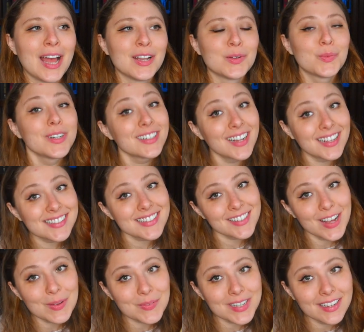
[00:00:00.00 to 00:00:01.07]
and we're not
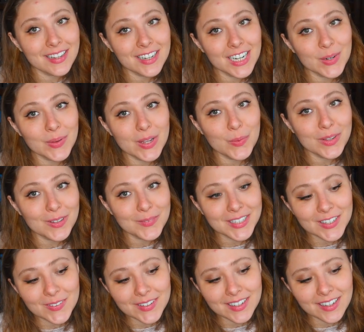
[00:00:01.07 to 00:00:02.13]
stopping here. We will be
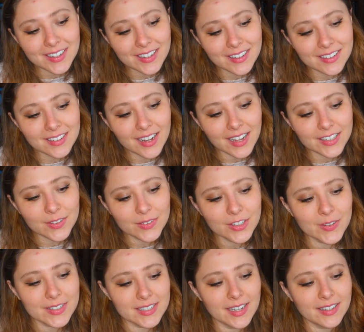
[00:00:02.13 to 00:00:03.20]
going on. I don't
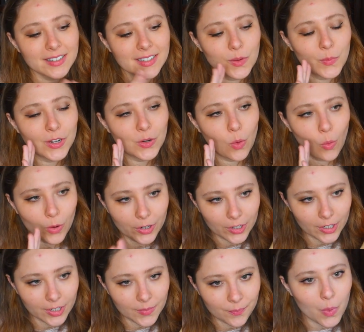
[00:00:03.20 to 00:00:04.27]
know exactly what
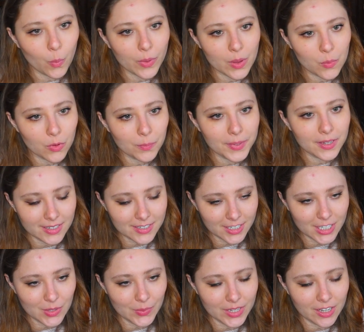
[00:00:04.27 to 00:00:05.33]
order, but we will be
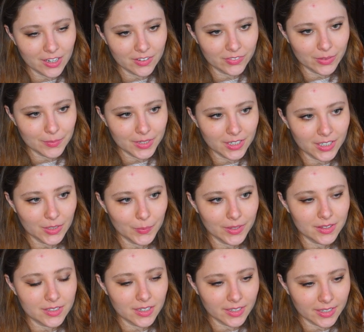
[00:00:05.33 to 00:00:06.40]
continuing on from here
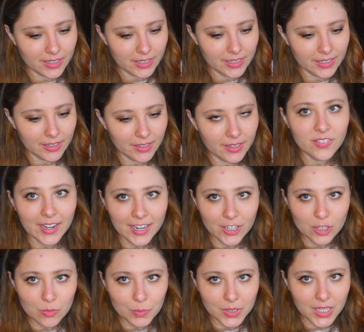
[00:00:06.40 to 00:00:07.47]
with Duncan Egg, Fire
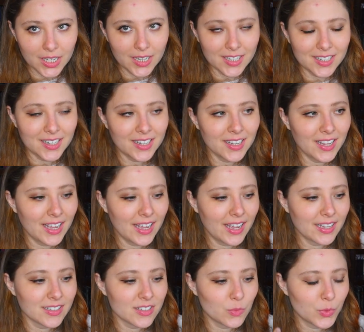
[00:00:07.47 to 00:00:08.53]
and Blood,
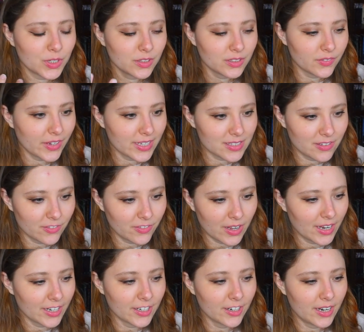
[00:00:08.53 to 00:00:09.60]
and World of Ice and
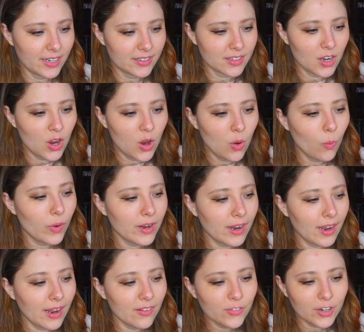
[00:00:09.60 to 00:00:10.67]
Fire, and
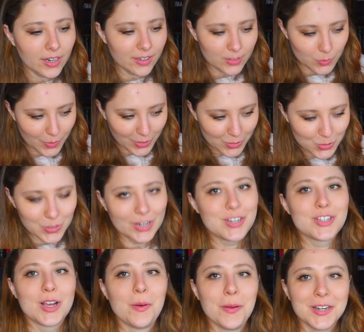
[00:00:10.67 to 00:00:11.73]
whatever else we can dredge
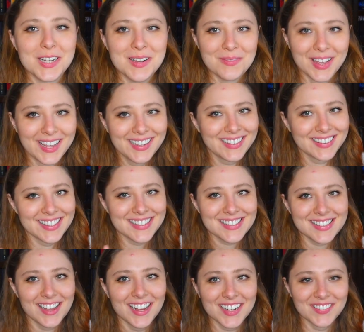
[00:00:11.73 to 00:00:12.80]
up to make this
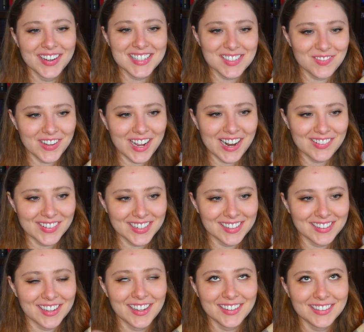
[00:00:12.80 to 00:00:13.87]
Song of Ice and Fire
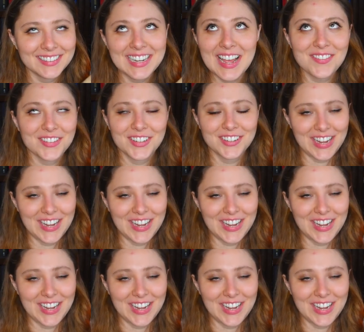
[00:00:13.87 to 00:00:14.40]
read-along never